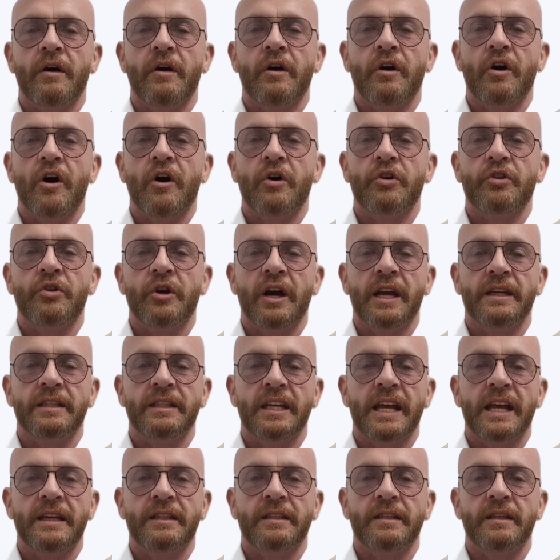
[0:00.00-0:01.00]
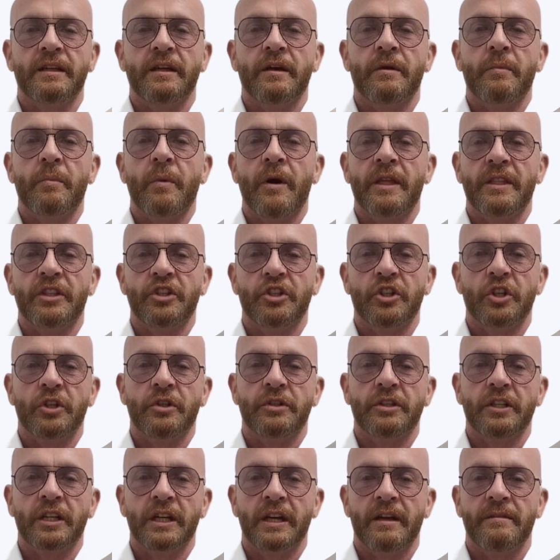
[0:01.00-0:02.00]
Contract data, where the
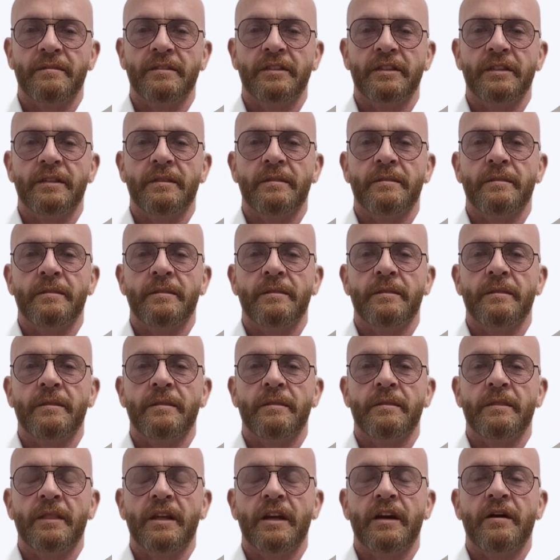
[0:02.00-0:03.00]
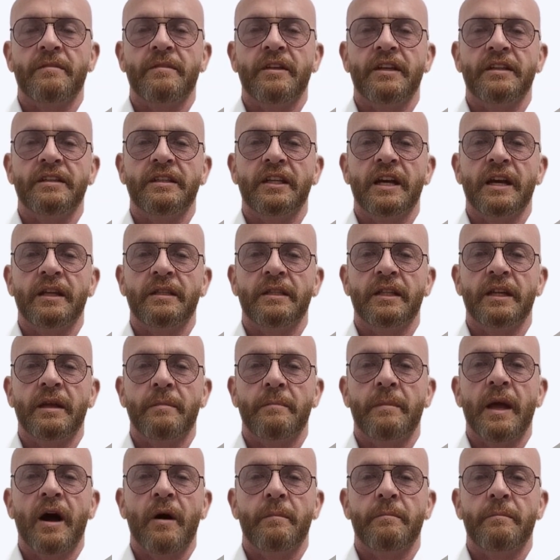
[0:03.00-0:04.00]
juice lives. Think of this like the
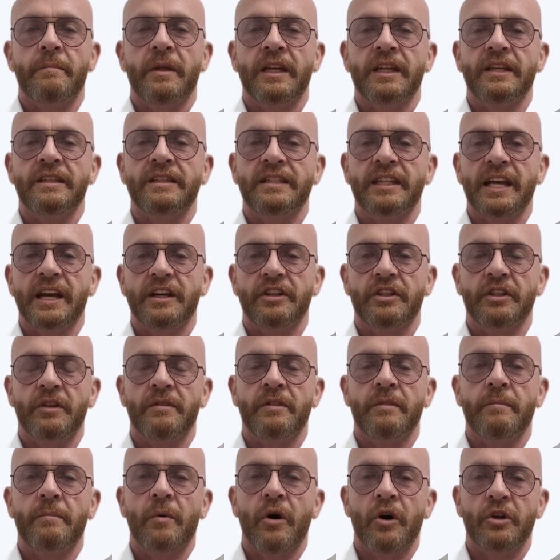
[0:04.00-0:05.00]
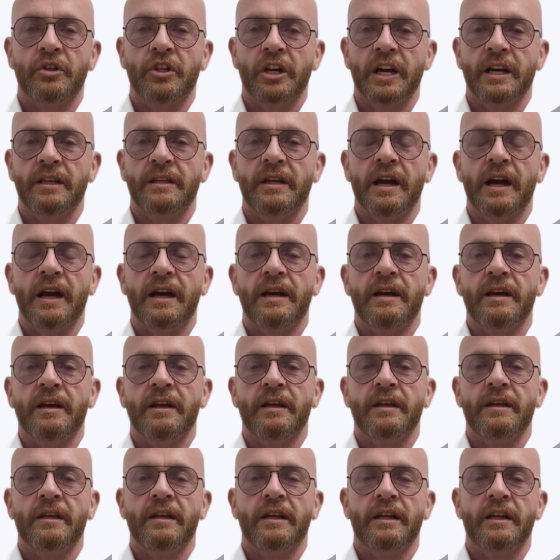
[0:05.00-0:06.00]
About Me section of the project. It
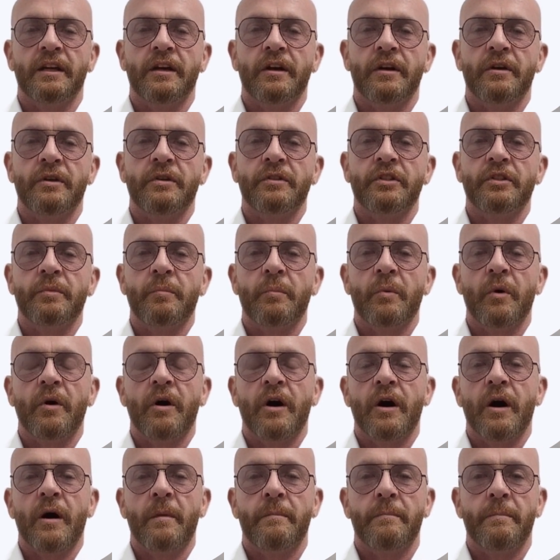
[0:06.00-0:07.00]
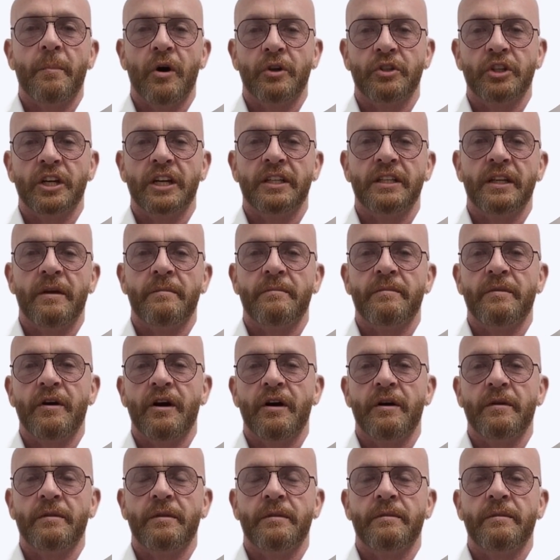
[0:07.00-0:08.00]
includes project
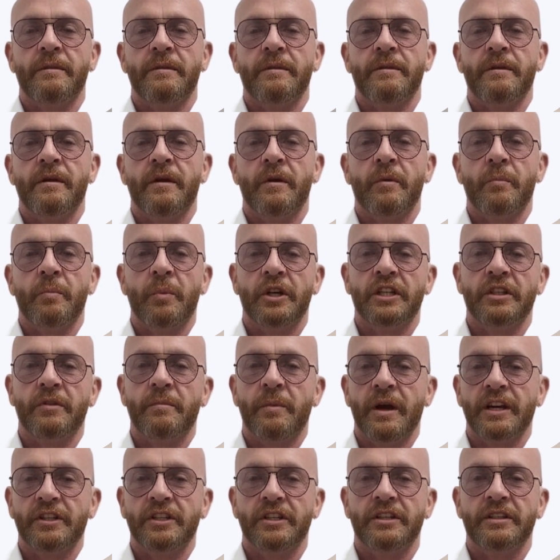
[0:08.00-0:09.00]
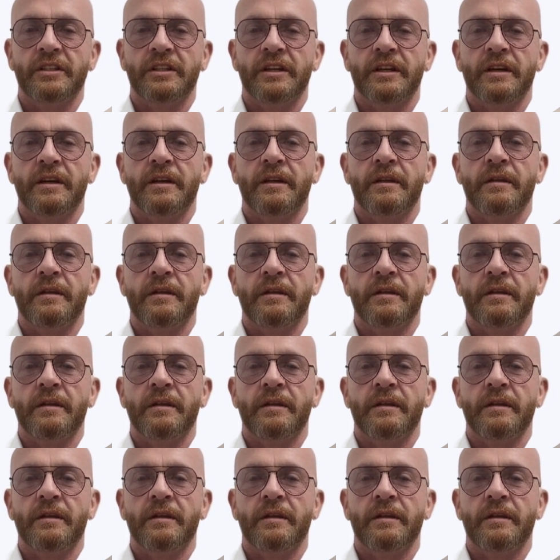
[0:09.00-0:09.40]
info, risk register,